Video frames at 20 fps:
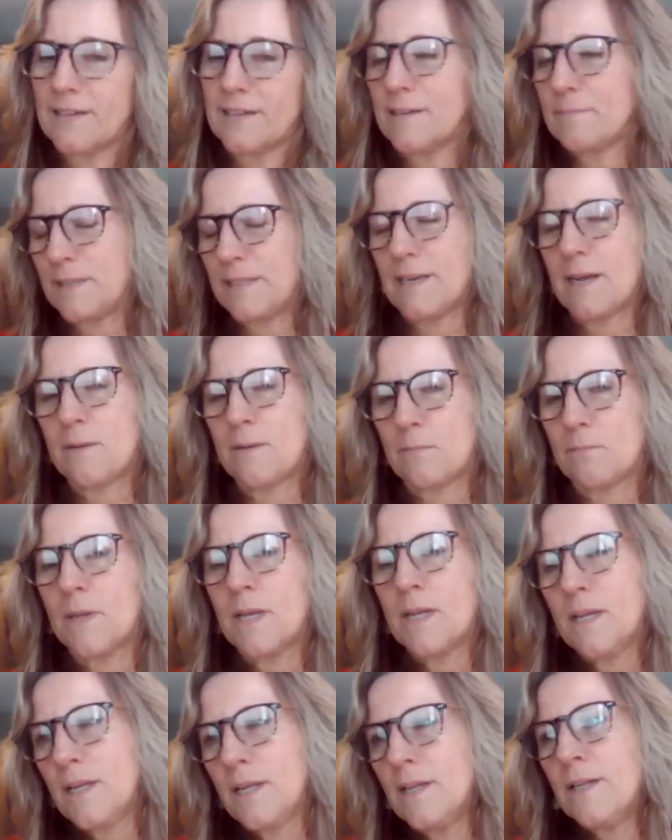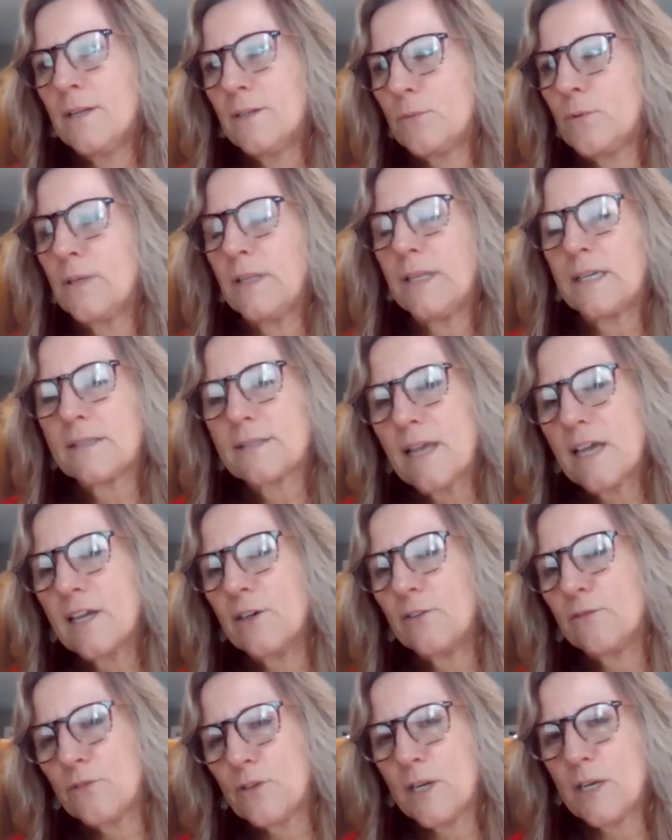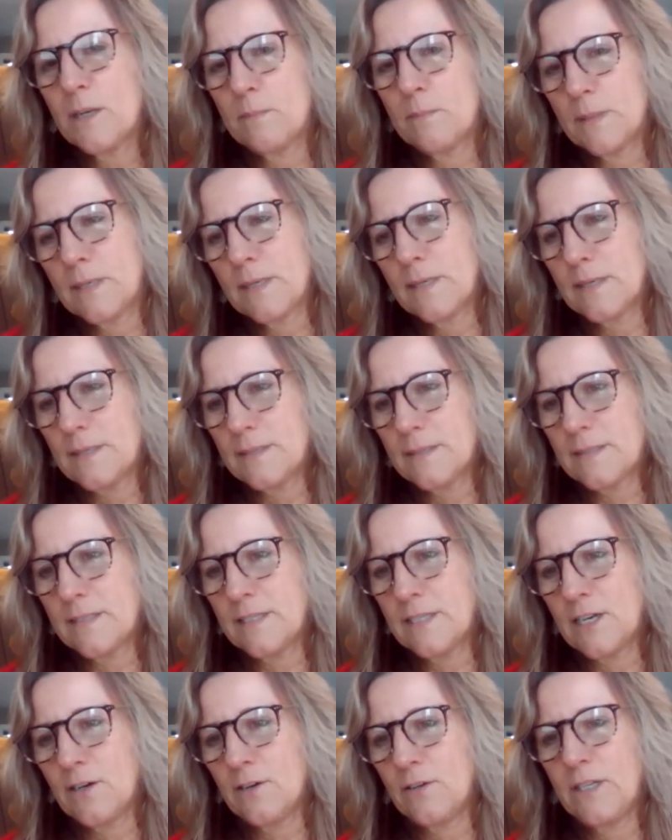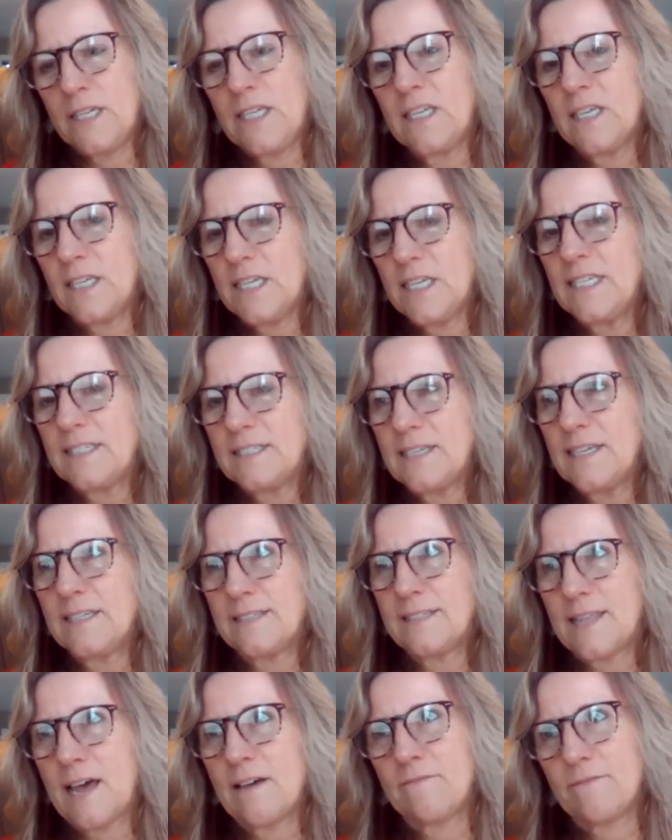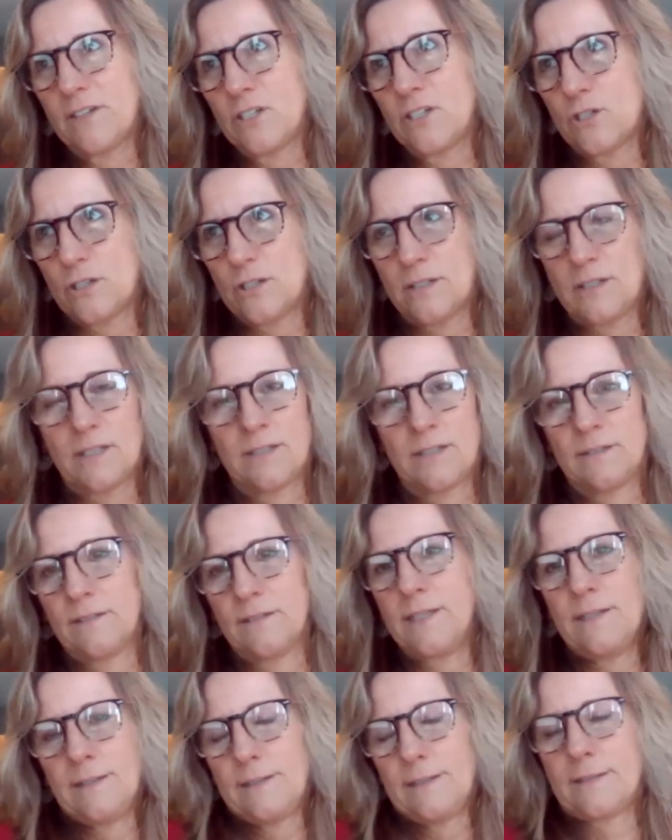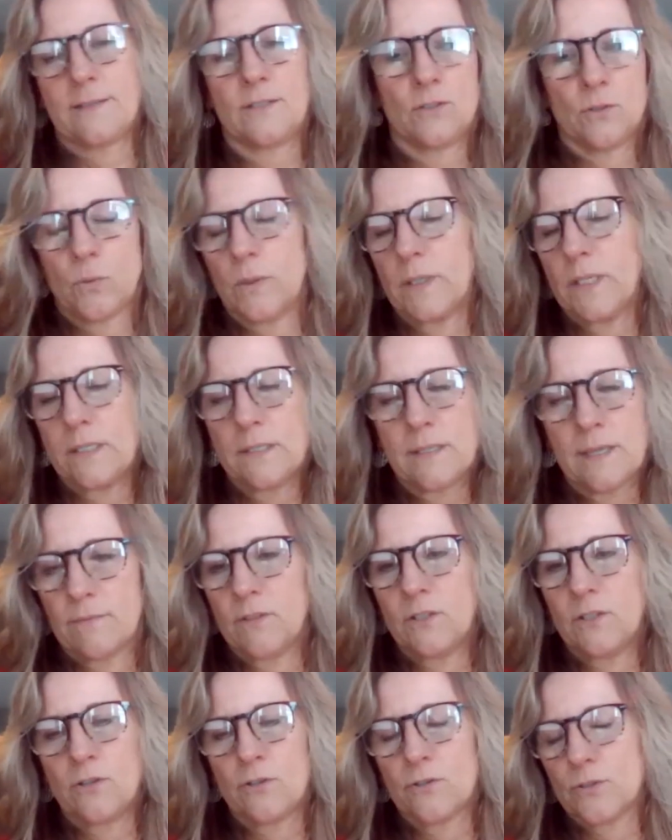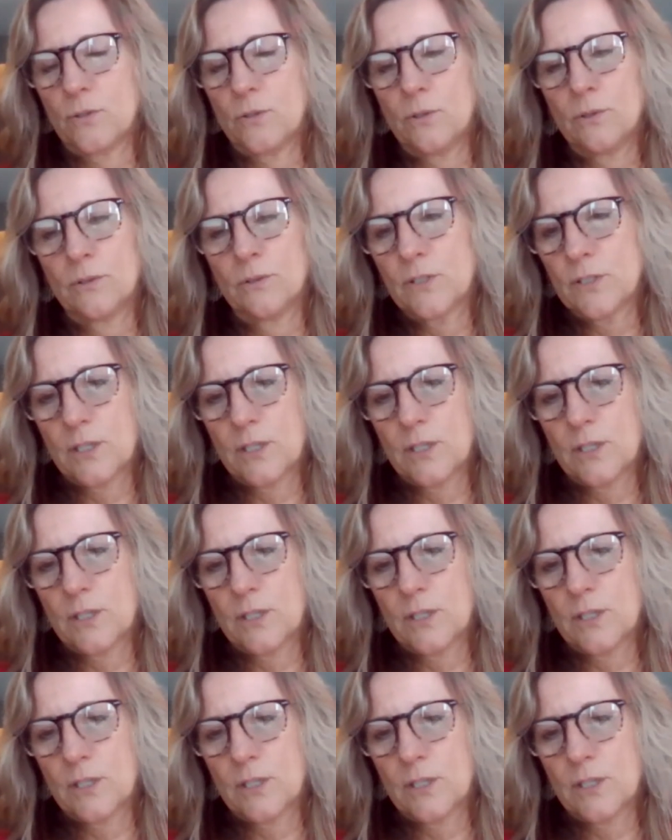I mean, I'm really excited for him because, he sees that vision, and he's 27 years old.